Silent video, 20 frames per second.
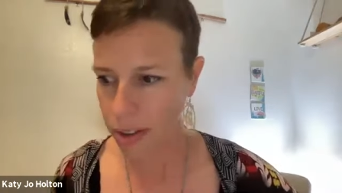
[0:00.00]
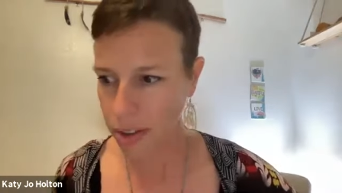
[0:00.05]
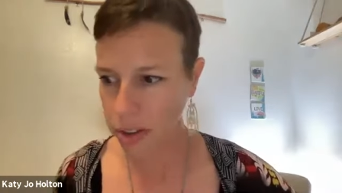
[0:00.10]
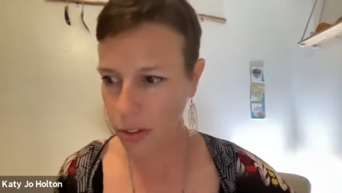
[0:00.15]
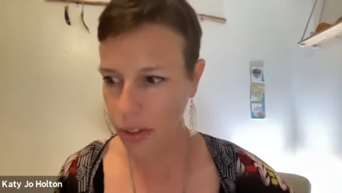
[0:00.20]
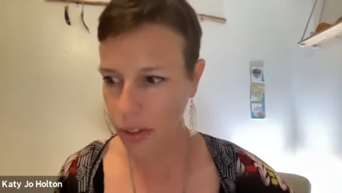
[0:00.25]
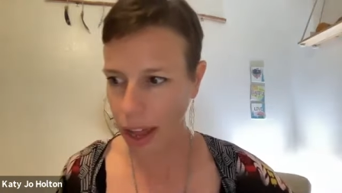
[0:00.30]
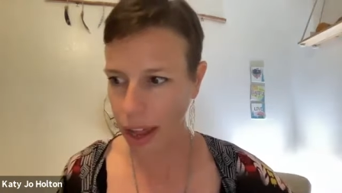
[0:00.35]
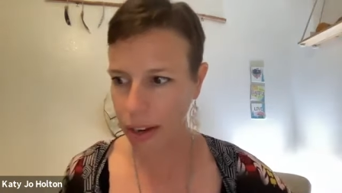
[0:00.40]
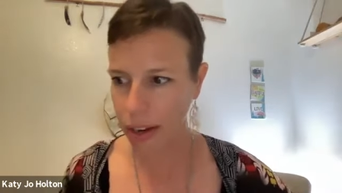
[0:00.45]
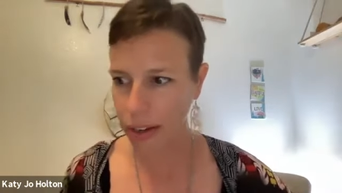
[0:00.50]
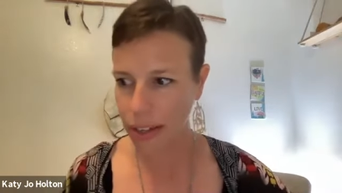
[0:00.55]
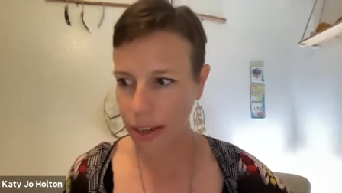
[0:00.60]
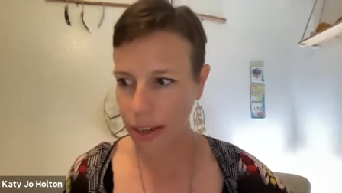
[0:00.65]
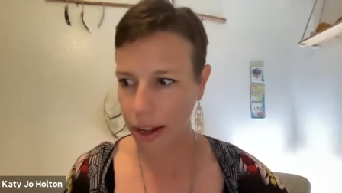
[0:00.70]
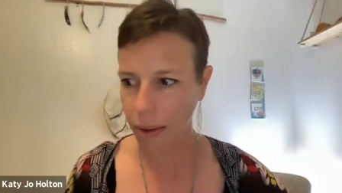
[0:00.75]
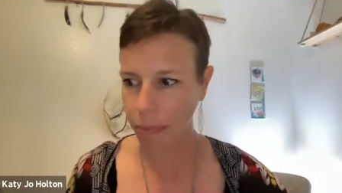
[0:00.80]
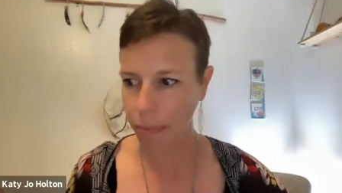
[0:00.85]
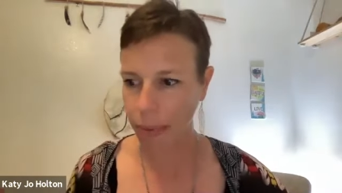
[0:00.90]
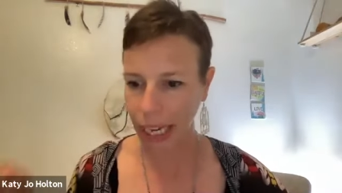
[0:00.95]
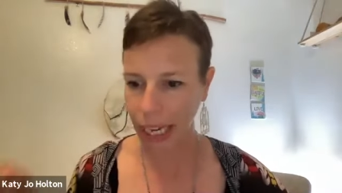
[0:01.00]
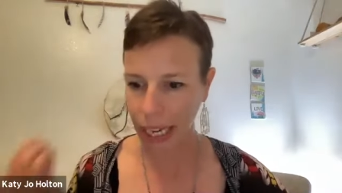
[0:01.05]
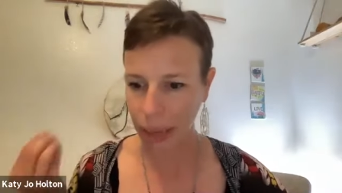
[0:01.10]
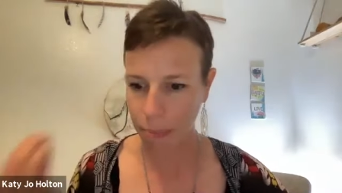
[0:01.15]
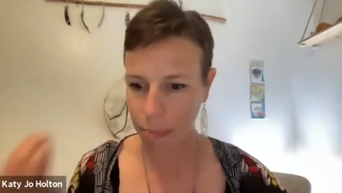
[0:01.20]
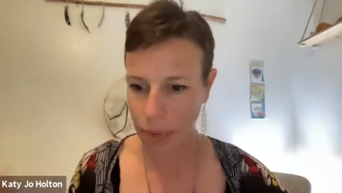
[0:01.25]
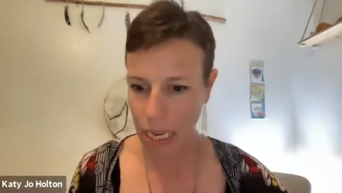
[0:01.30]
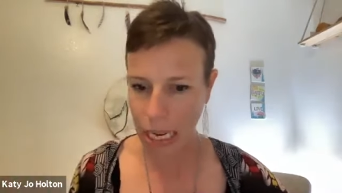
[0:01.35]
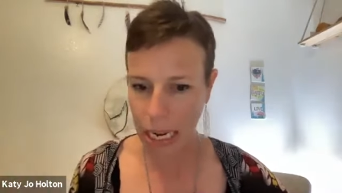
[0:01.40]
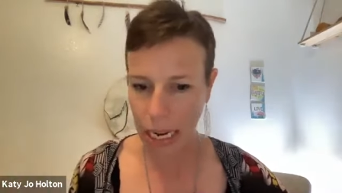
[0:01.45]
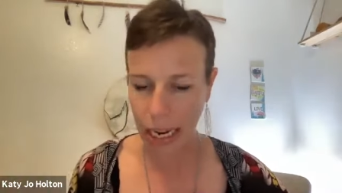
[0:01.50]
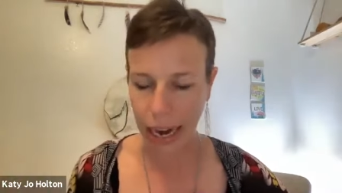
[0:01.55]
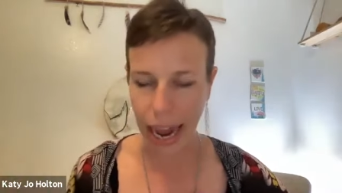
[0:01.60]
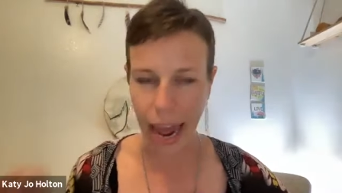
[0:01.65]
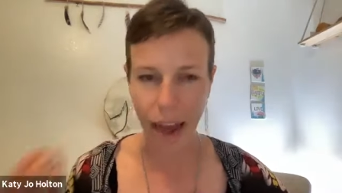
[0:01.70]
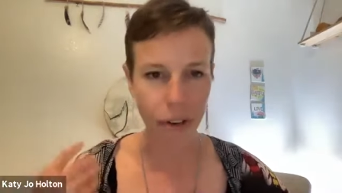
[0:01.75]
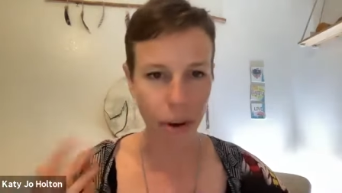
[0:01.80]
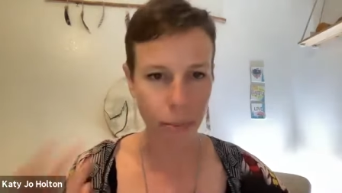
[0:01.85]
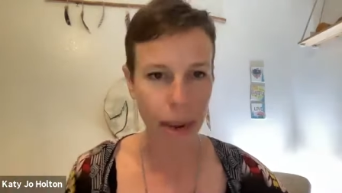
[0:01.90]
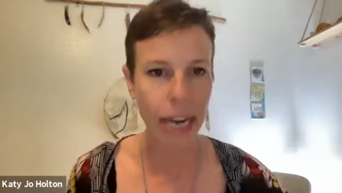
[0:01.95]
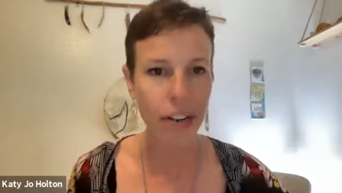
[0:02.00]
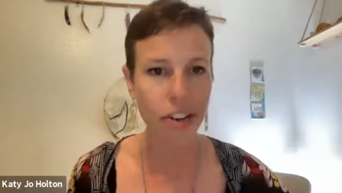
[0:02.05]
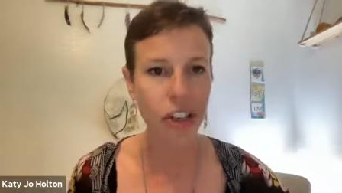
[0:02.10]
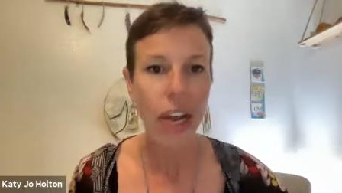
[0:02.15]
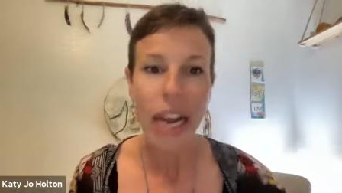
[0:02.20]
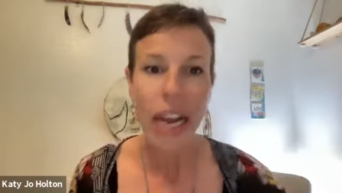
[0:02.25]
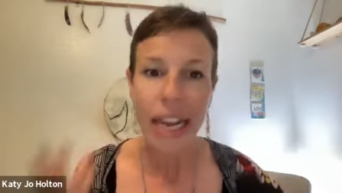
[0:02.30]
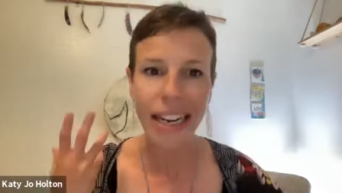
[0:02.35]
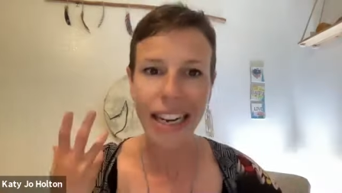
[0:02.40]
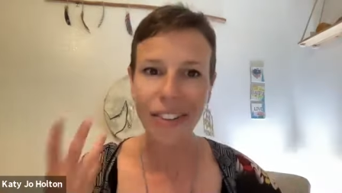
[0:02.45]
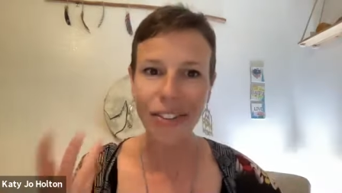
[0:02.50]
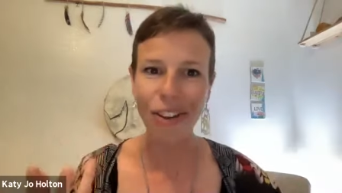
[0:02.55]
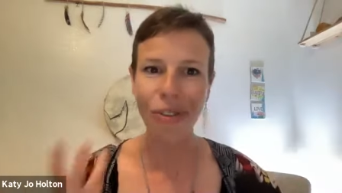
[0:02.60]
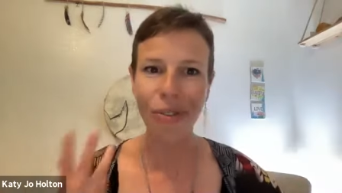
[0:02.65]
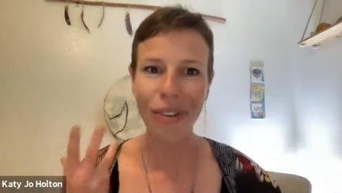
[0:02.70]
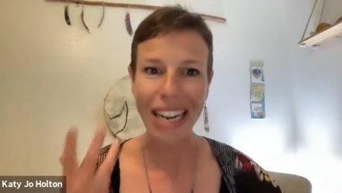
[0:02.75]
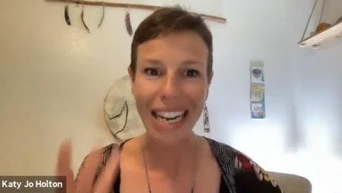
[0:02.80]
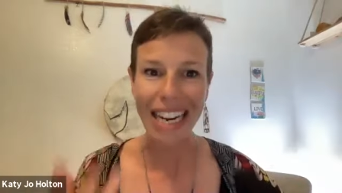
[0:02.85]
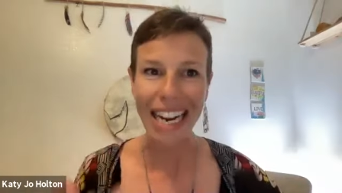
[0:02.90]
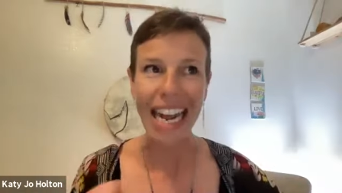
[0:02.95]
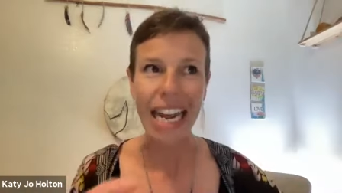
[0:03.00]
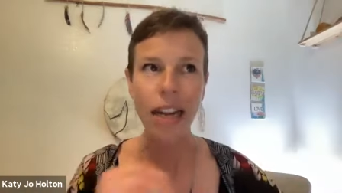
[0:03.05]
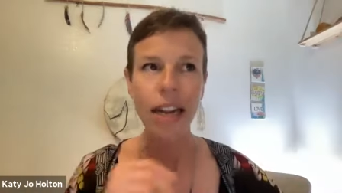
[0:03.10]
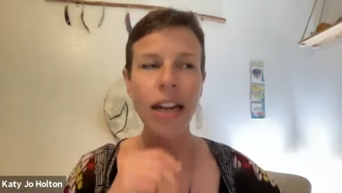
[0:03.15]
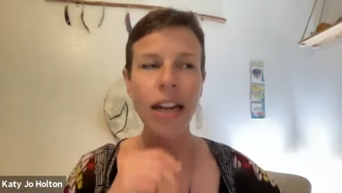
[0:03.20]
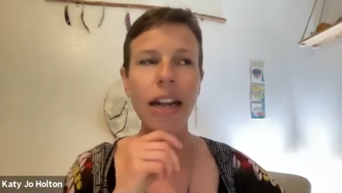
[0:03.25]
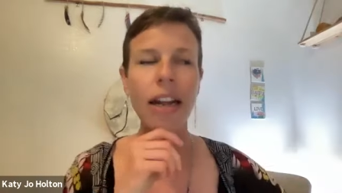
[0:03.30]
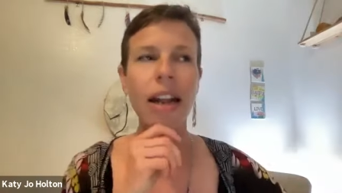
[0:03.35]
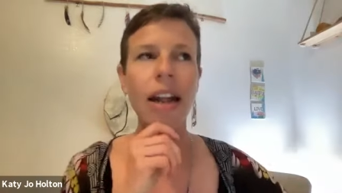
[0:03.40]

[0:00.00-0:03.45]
so that um, it can be an affirmation if you need it